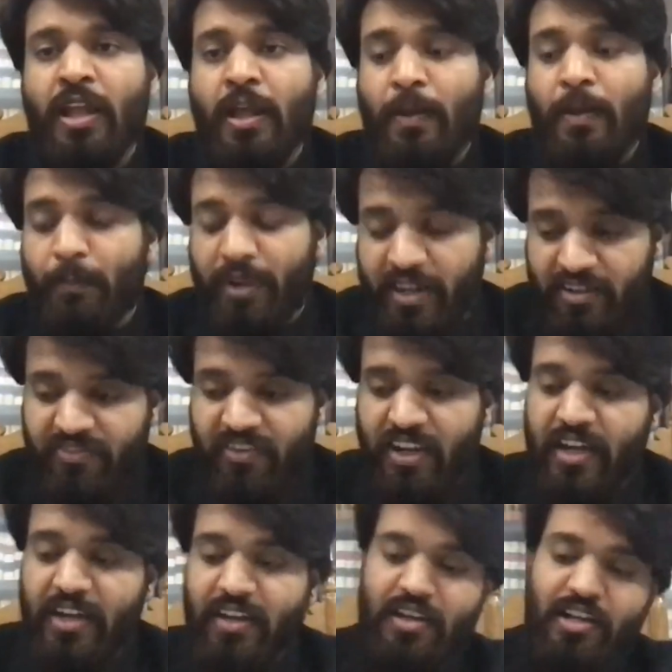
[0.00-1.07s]
Briefing an
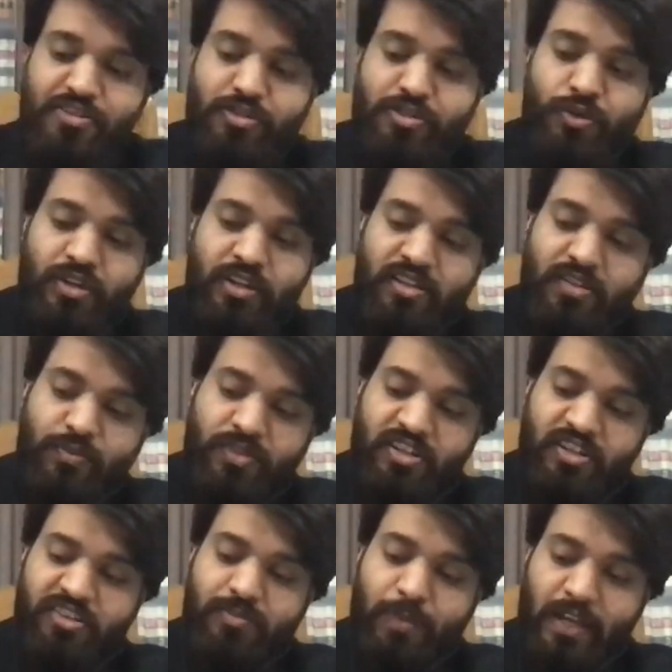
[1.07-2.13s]
international audience with
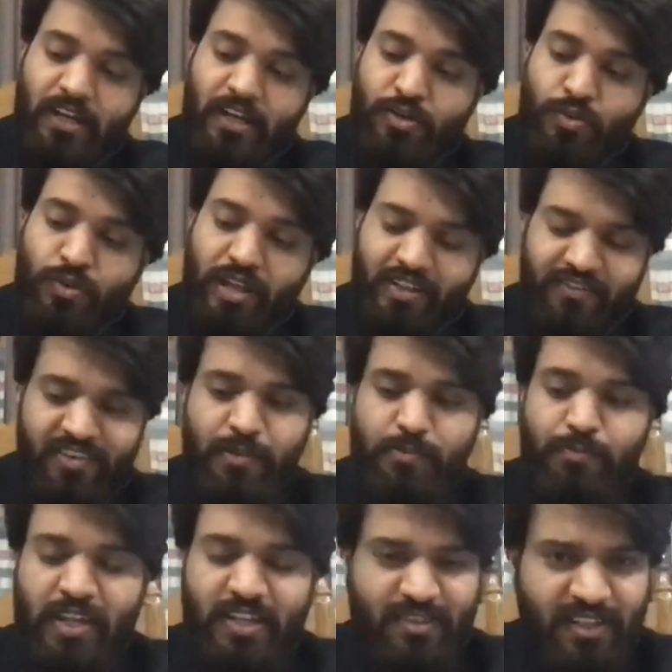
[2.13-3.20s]
respect to every
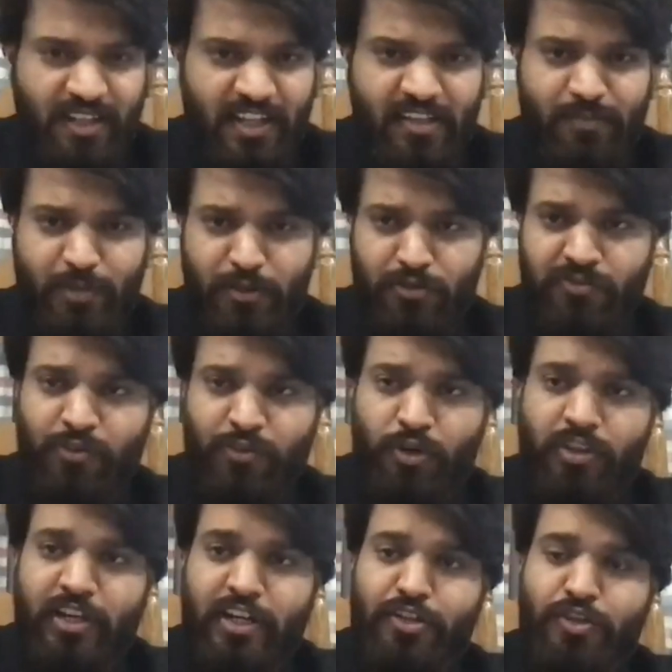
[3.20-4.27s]
basic aspect of law
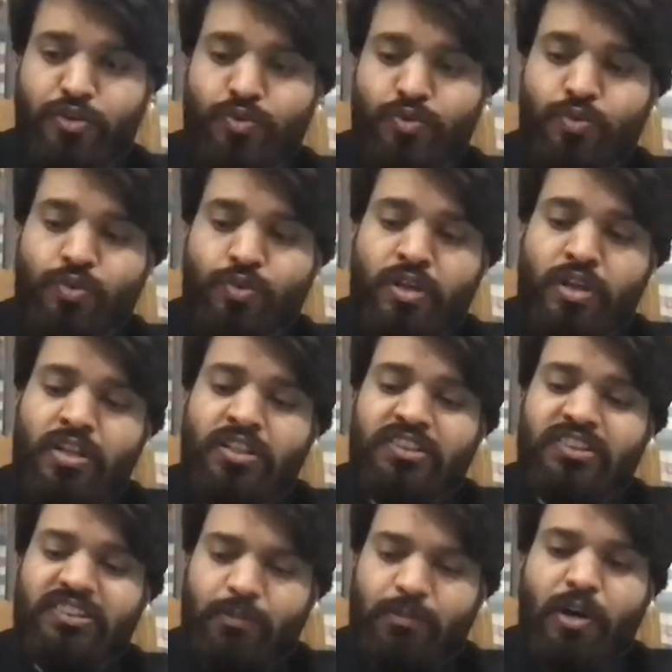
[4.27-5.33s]
that you
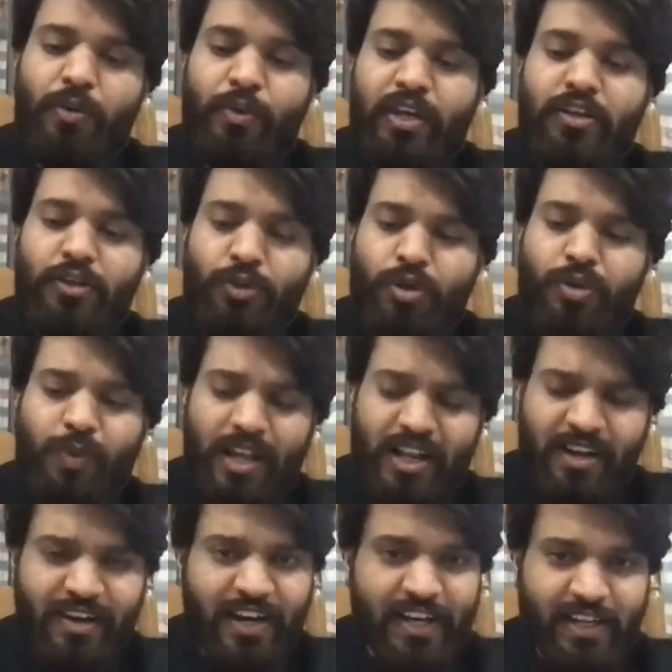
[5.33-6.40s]
somehow ignore while
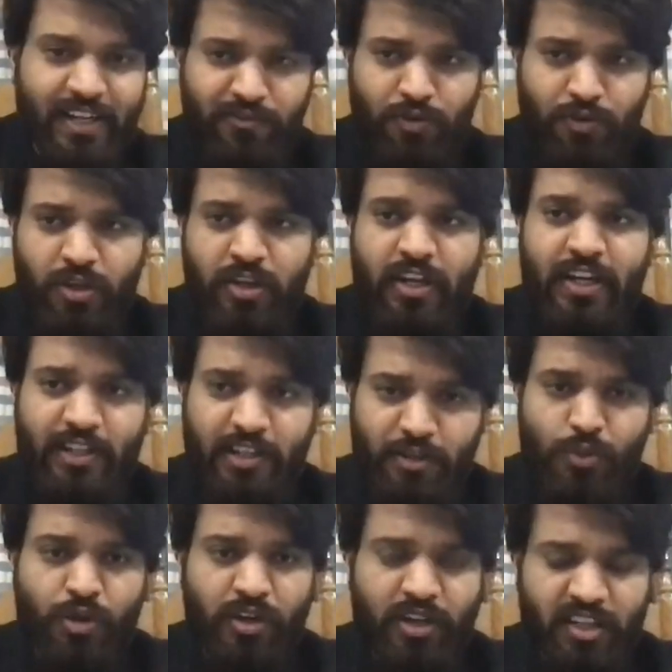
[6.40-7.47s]
writing for an Indian
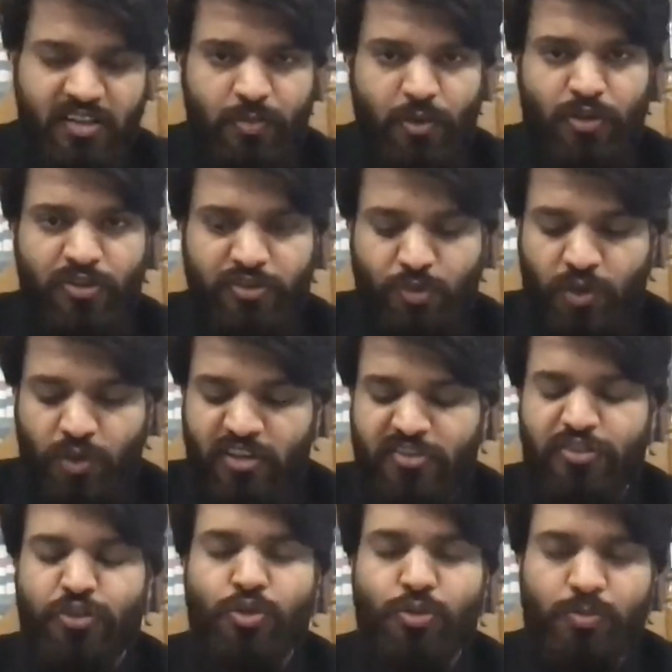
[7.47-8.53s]
context because you
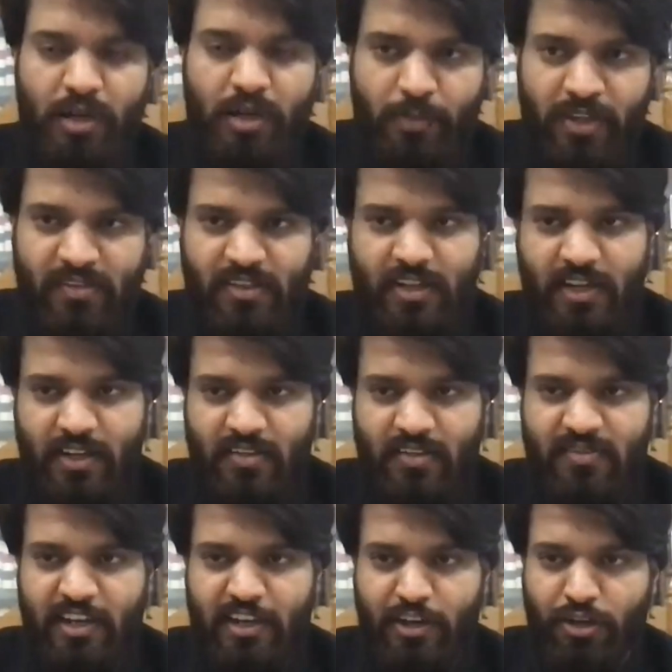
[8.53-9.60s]
assume a basic
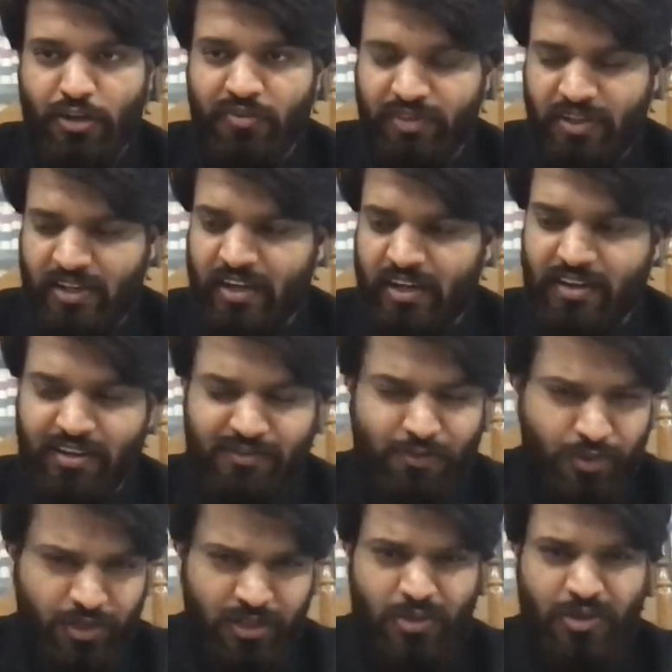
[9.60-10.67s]
understanding of, say, an Article
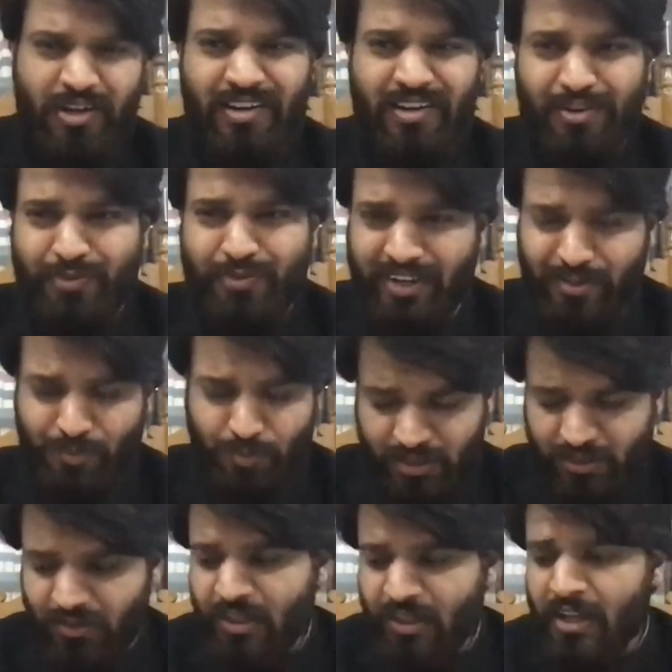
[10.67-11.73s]
14 or Article 21
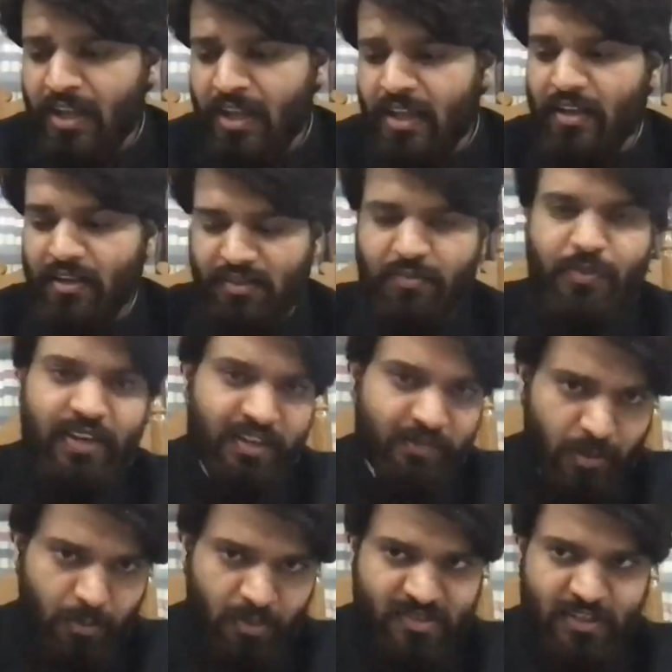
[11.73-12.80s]
is a very big
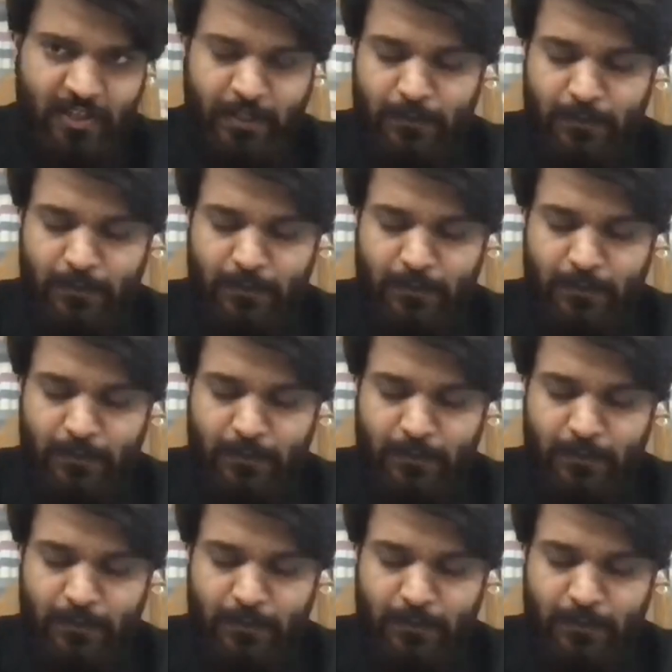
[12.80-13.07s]
mistake.